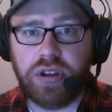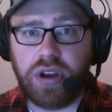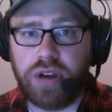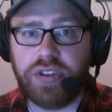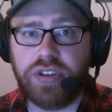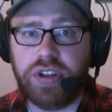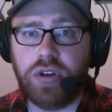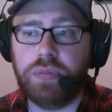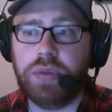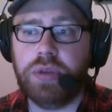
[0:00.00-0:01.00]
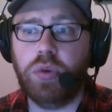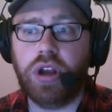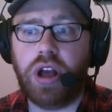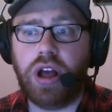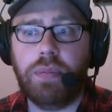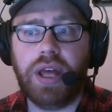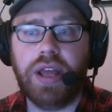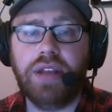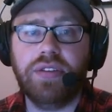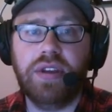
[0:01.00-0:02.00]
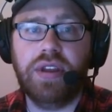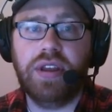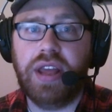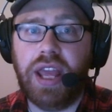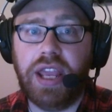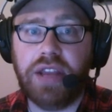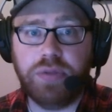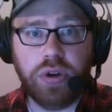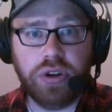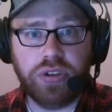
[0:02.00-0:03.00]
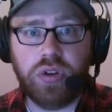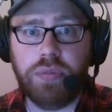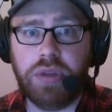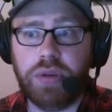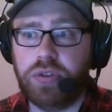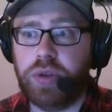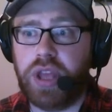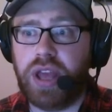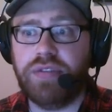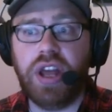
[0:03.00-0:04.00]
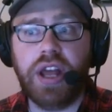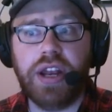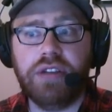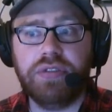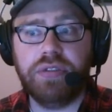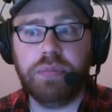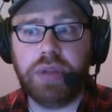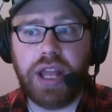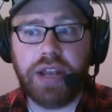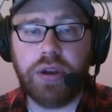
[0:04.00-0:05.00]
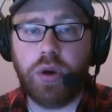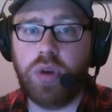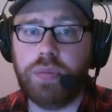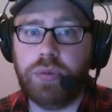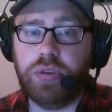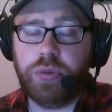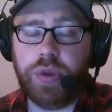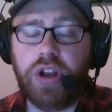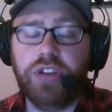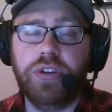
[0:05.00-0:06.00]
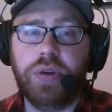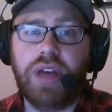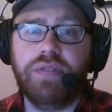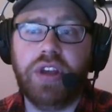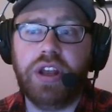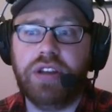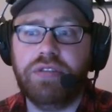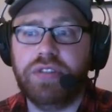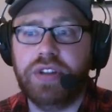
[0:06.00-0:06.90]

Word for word: harvesting equipment, more combines, hay and forage equipment, which we have none of, planting equipment, which we also have none of,